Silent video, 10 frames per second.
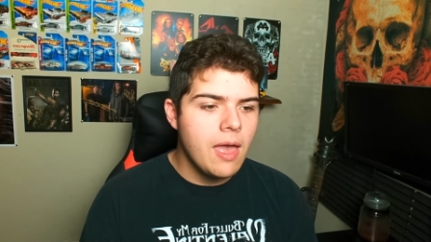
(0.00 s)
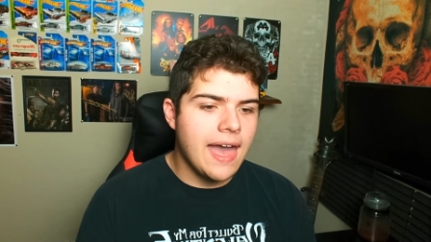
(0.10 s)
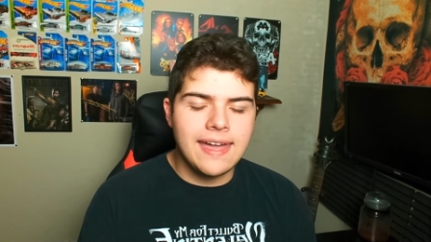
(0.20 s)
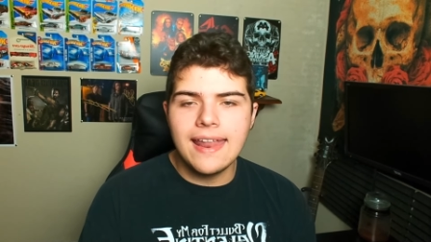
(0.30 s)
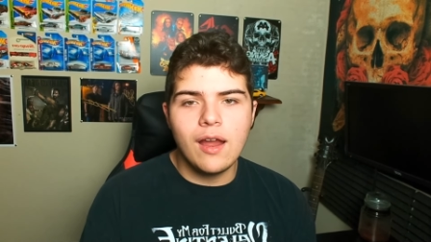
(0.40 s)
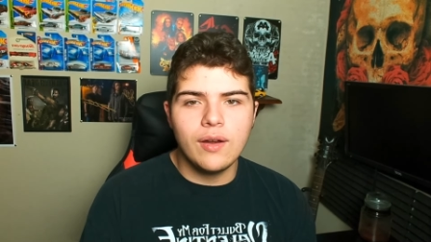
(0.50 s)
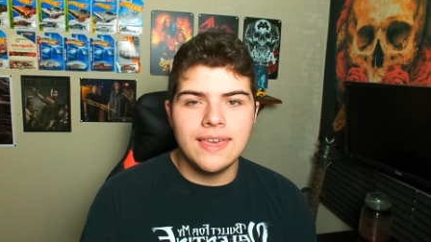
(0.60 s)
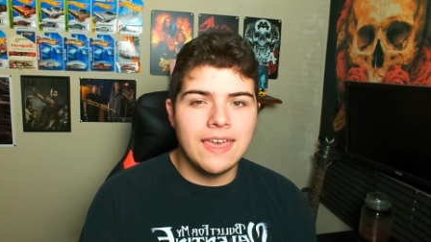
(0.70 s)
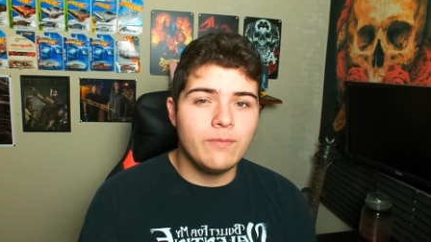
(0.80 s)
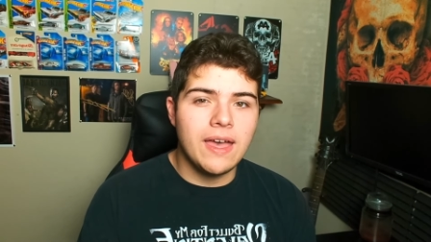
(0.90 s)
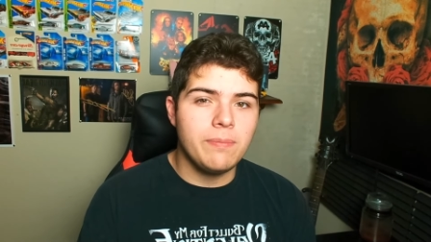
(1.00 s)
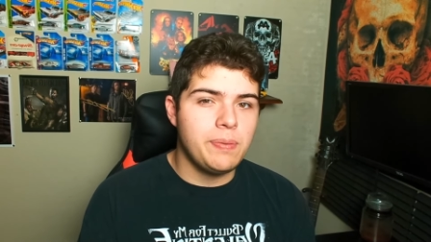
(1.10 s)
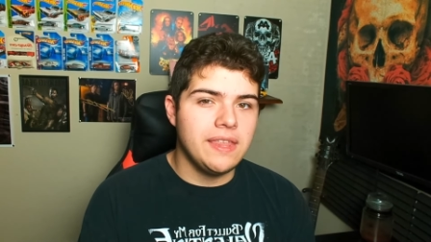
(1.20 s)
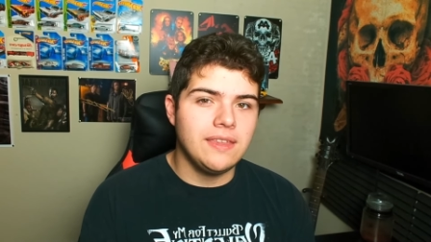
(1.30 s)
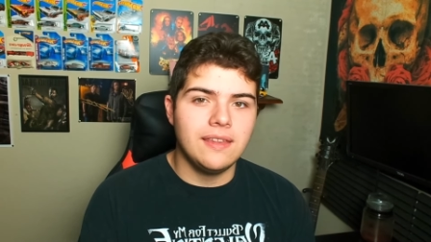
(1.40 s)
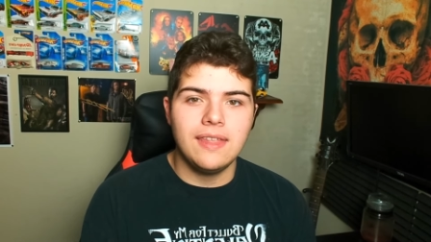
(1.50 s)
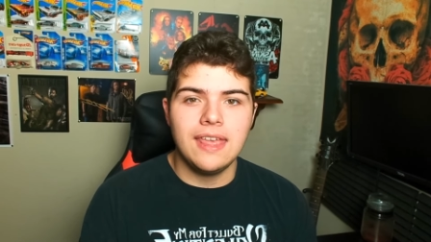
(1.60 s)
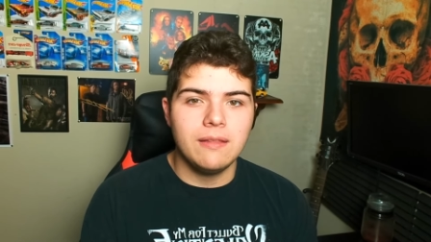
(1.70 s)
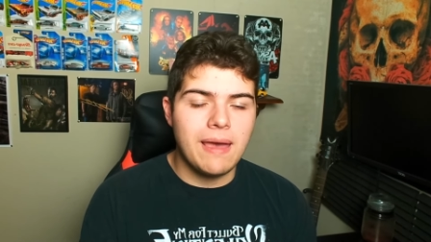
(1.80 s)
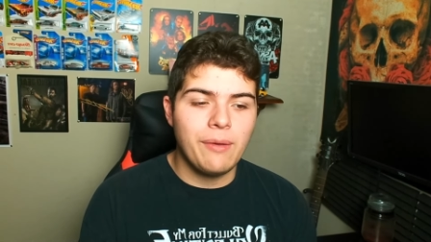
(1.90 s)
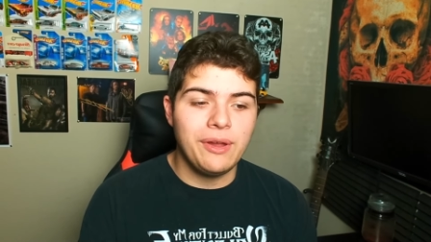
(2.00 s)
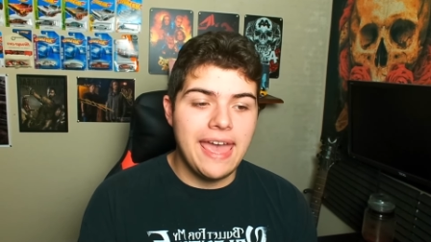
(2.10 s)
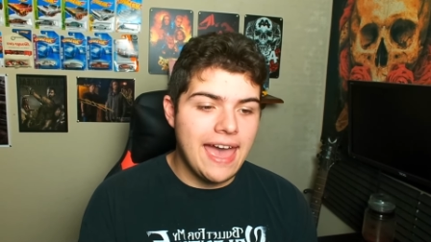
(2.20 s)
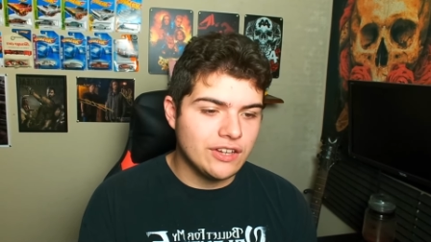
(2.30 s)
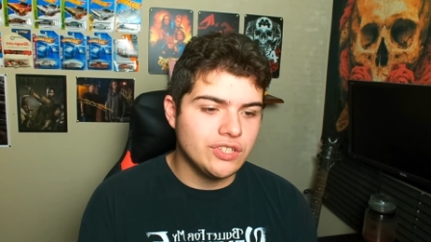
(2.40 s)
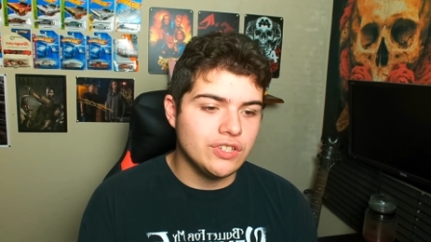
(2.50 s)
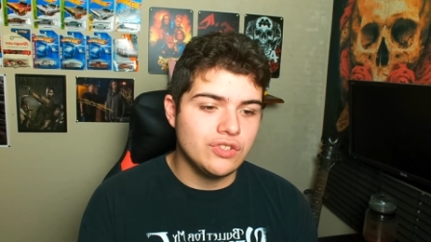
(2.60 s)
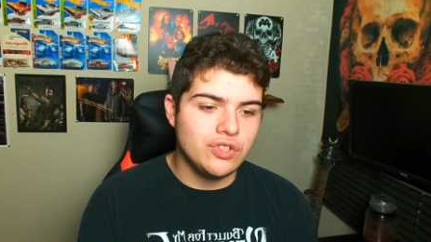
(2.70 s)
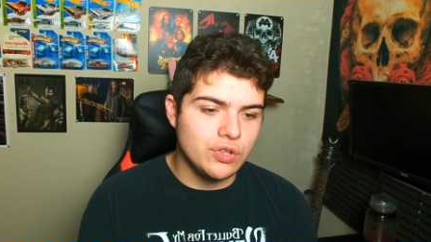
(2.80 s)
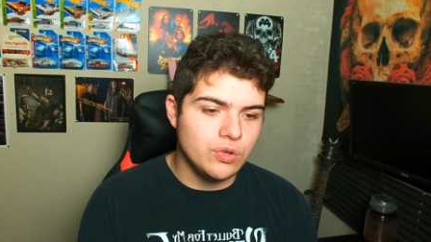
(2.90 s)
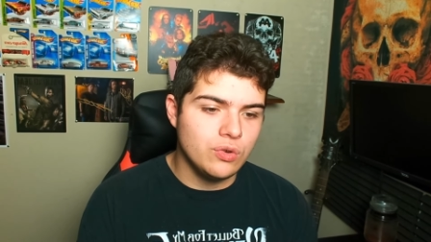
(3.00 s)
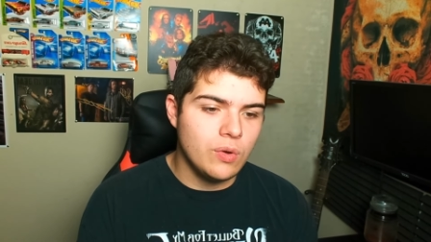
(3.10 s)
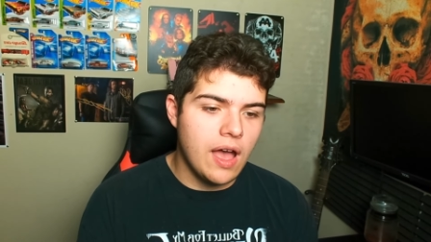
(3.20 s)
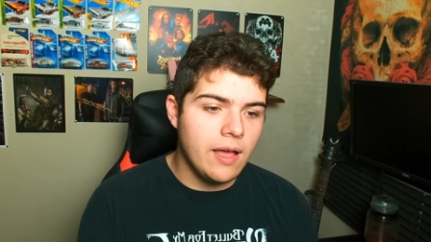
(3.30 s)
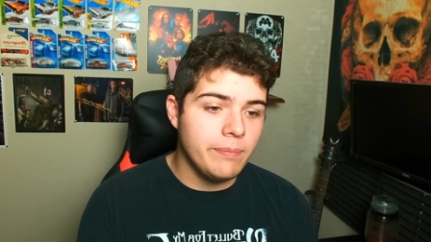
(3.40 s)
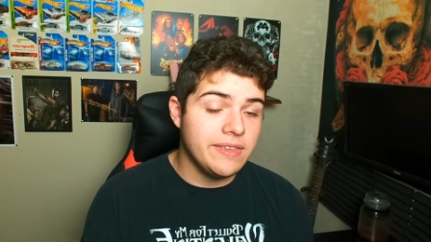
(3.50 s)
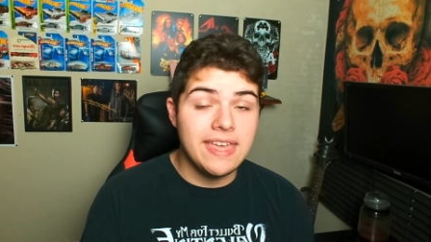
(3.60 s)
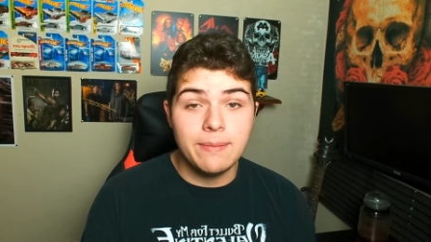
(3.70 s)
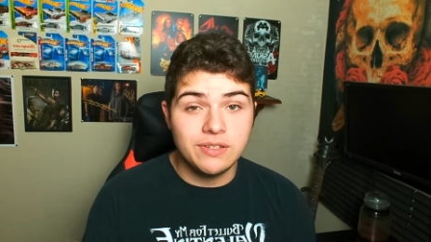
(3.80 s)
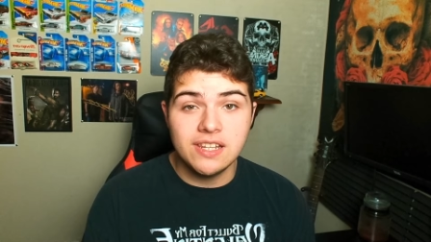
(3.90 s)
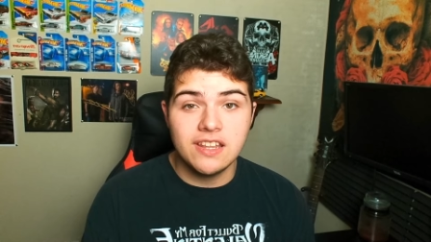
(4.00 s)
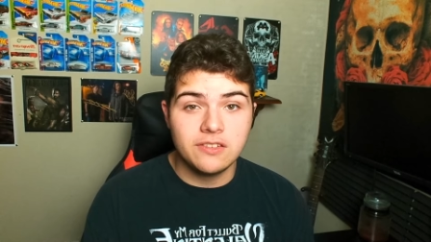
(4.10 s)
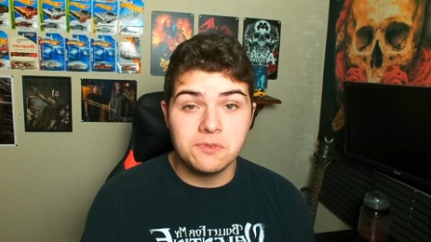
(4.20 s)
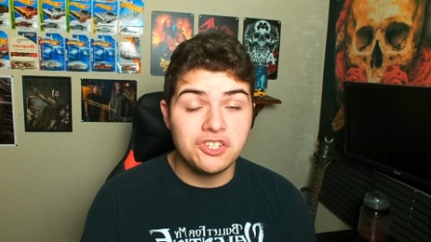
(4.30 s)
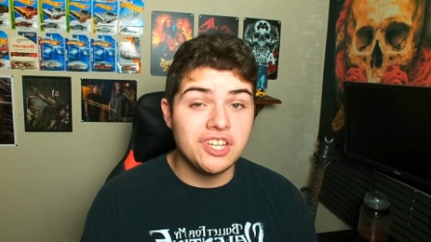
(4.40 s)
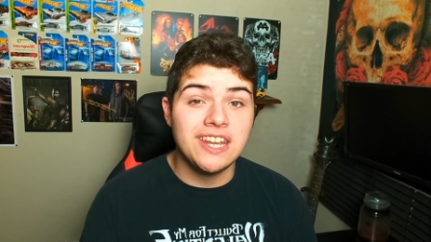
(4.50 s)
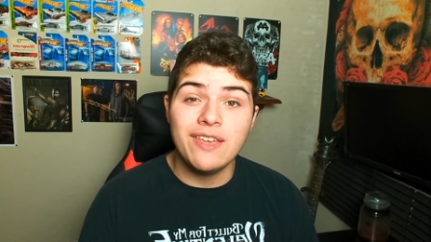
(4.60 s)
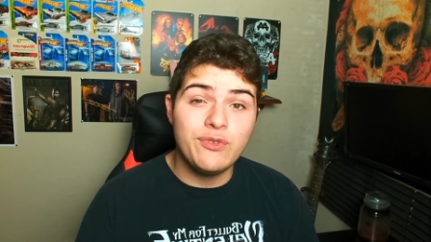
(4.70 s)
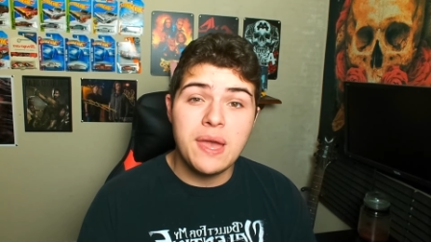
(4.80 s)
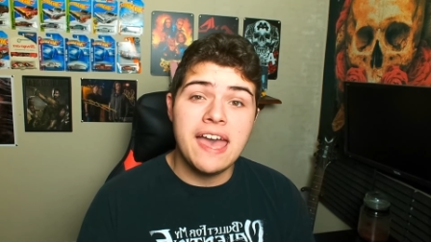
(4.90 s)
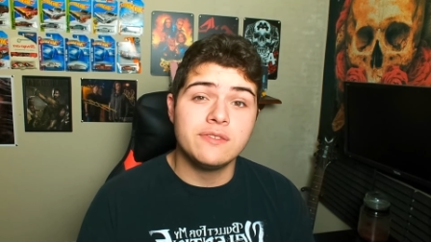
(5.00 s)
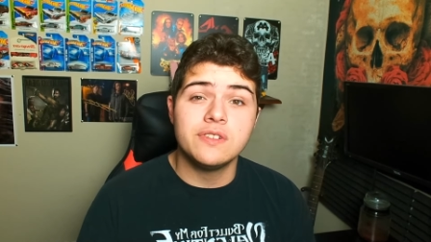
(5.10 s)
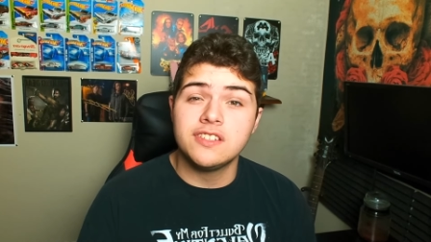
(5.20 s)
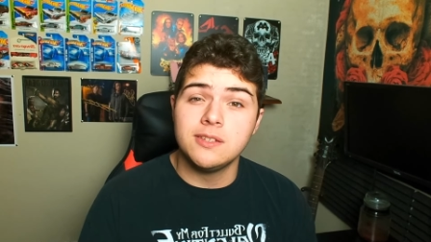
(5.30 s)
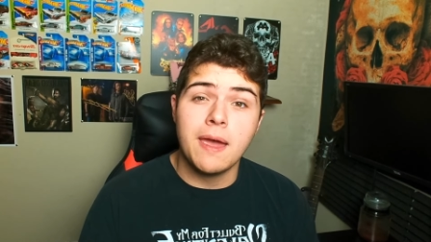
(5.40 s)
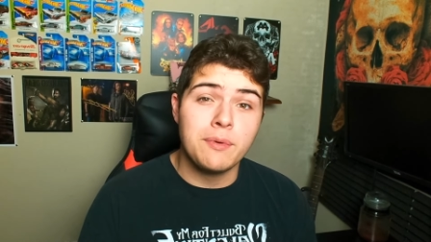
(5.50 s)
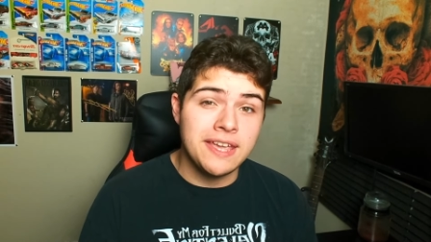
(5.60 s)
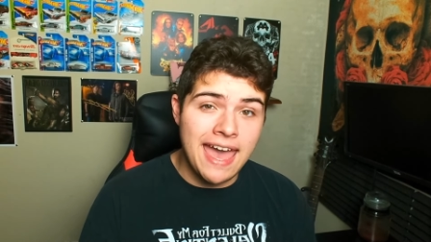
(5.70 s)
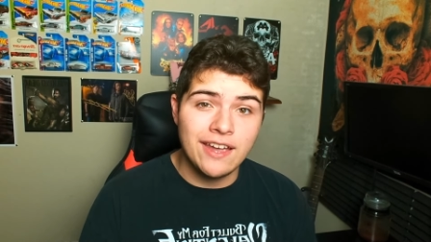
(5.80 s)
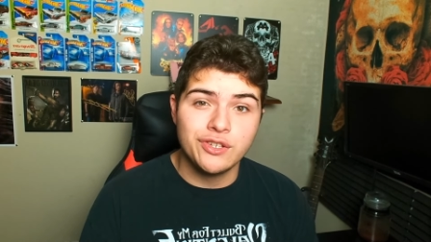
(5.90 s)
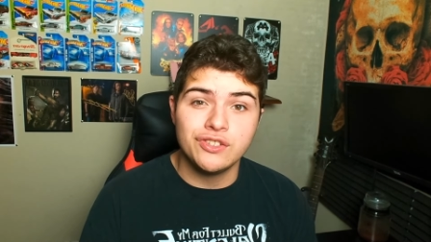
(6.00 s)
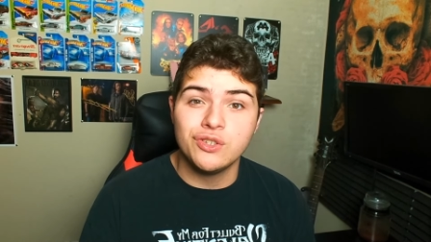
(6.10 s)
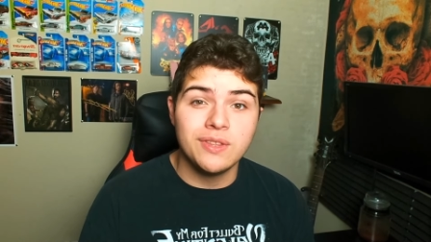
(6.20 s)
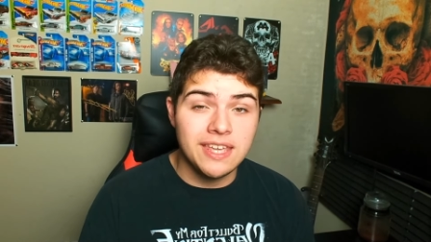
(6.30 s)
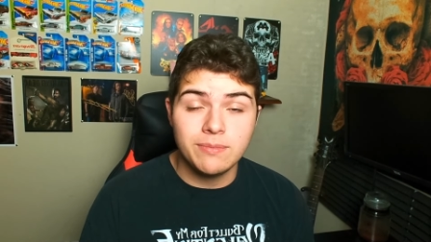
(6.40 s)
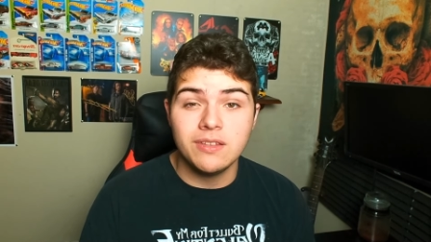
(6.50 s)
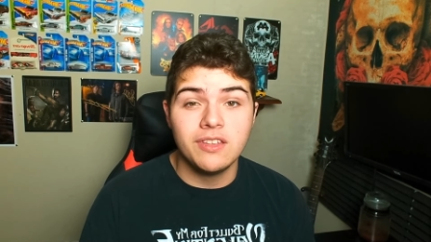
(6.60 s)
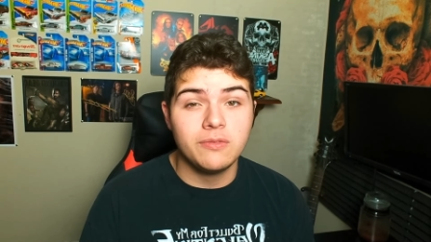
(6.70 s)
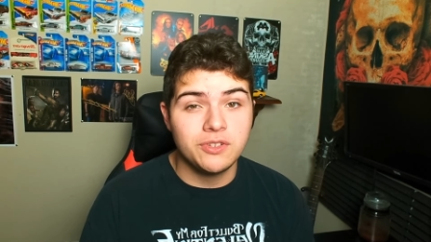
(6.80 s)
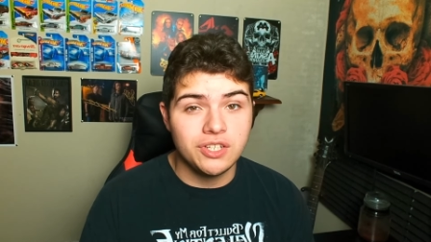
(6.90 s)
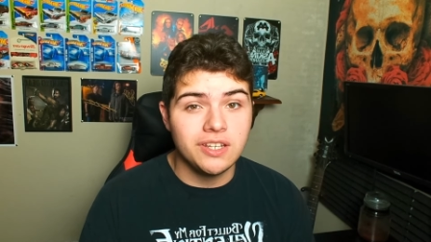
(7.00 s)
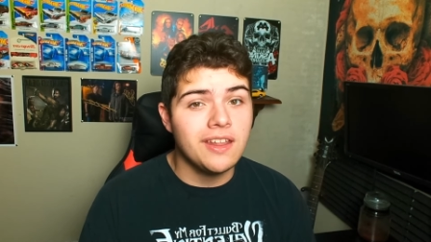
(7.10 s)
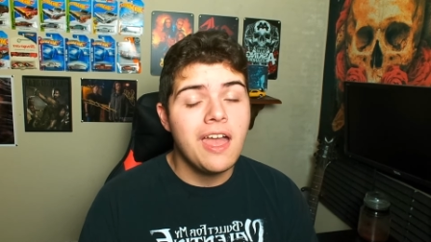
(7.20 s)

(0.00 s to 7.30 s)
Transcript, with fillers: I kind of already gave my opinion opinion in my reaction to um, the emptiness machine. If you guys want to see my reaction to the emptiness machine